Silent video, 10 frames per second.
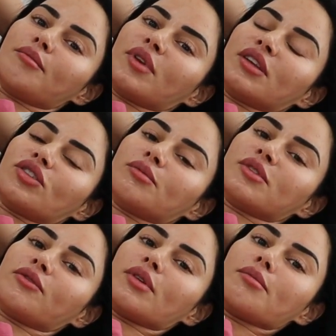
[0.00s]
but in terms
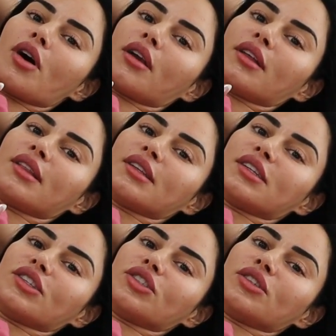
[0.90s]
of remodeling the
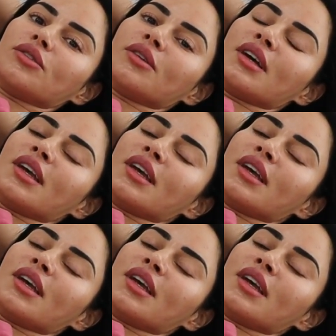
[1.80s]
tissue,